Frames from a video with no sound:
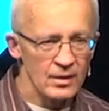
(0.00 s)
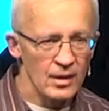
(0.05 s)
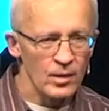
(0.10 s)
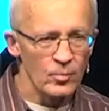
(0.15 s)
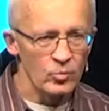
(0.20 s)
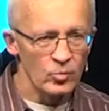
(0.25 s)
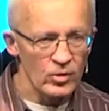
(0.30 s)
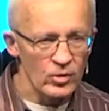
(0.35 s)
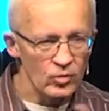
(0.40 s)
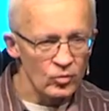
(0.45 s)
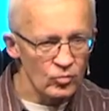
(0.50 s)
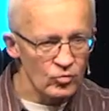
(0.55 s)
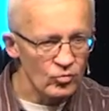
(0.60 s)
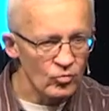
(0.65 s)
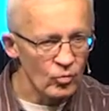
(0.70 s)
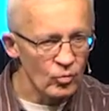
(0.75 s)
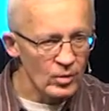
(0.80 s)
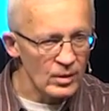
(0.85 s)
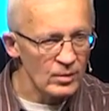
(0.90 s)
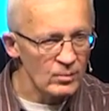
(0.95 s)
up with your
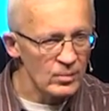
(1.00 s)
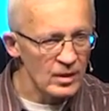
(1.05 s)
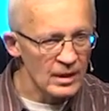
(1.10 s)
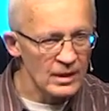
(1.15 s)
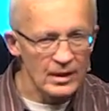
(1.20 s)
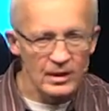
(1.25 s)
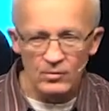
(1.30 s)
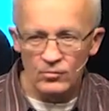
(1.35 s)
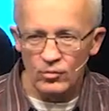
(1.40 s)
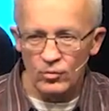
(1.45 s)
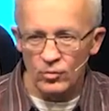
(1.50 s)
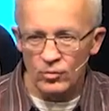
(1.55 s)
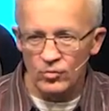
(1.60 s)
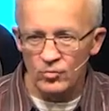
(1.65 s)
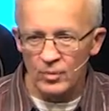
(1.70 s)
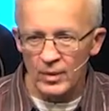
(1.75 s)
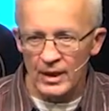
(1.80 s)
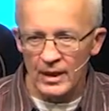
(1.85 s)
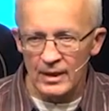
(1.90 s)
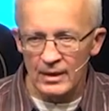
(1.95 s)
story and being influenced
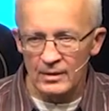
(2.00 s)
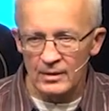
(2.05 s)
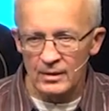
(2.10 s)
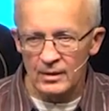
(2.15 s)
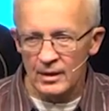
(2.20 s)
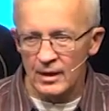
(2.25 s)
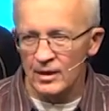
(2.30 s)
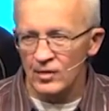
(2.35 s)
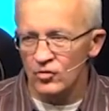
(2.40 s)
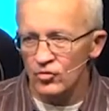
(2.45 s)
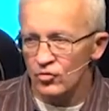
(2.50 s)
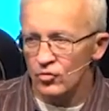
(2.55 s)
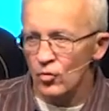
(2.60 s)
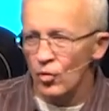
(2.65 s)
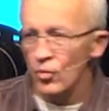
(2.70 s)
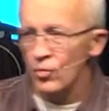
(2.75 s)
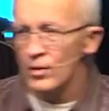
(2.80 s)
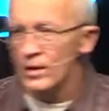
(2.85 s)
by it. And it's so